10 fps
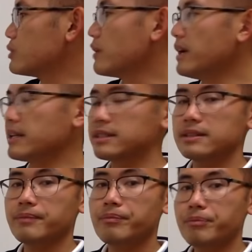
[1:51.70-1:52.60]
root of
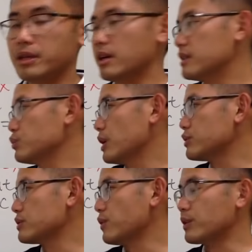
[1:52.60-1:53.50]
x, because we are
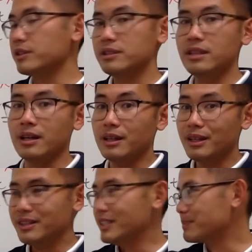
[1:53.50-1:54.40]
just focusing on
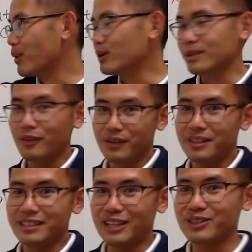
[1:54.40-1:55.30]
this point of
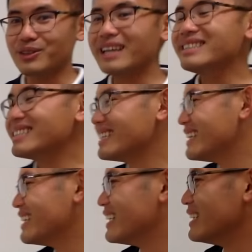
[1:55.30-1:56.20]
intersection, right?
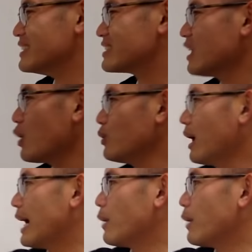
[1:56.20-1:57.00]
So